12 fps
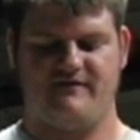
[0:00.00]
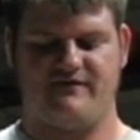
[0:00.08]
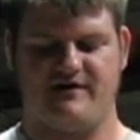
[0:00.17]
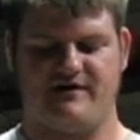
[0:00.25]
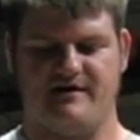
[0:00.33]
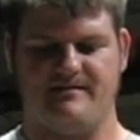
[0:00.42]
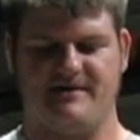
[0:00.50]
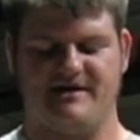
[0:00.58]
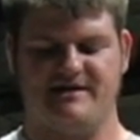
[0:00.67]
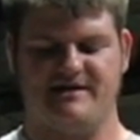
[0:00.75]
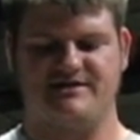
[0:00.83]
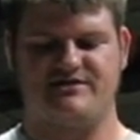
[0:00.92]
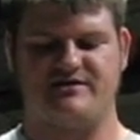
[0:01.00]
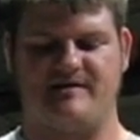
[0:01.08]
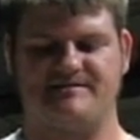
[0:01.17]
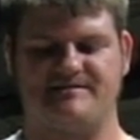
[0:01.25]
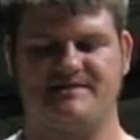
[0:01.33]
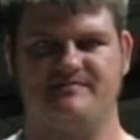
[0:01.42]
from an
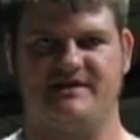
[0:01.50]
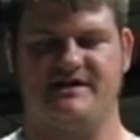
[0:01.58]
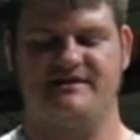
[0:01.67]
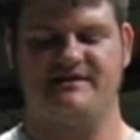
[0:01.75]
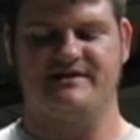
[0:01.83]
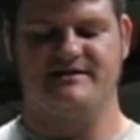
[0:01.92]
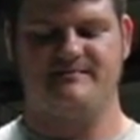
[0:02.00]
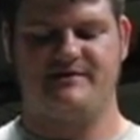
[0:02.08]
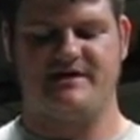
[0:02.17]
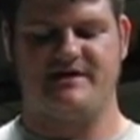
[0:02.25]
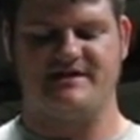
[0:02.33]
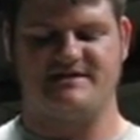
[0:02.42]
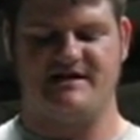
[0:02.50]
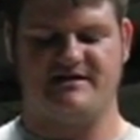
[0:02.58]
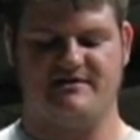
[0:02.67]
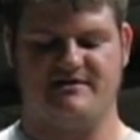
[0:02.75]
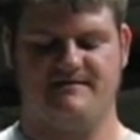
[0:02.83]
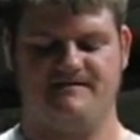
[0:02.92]
unstropped blade that cuts
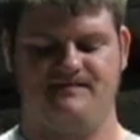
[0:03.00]
hair